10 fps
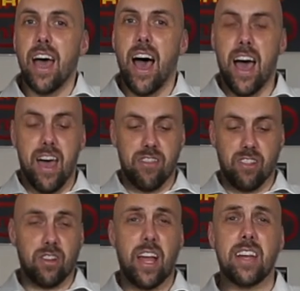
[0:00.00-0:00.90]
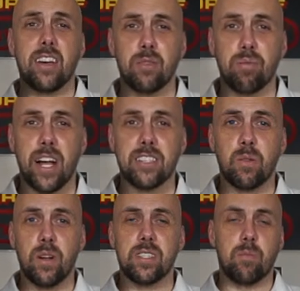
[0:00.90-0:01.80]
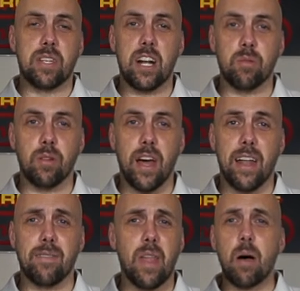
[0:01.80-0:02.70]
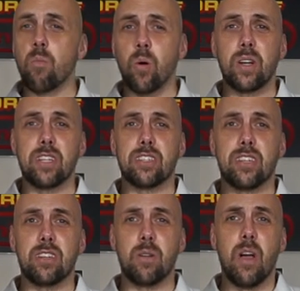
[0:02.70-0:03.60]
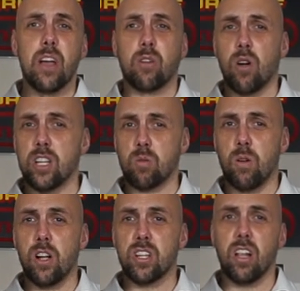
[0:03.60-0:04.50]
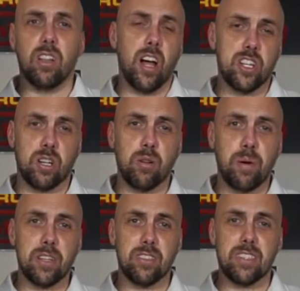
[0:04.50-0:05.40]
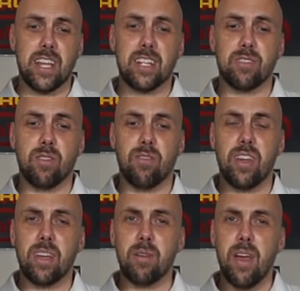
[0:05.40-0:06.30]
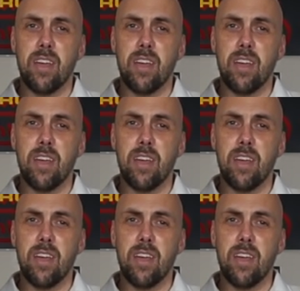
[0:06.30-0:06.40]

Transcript: Uh, the little handheld plastic ones, I'm terrible at. I'm more into crosswords, logical puzzles, that sort of thing.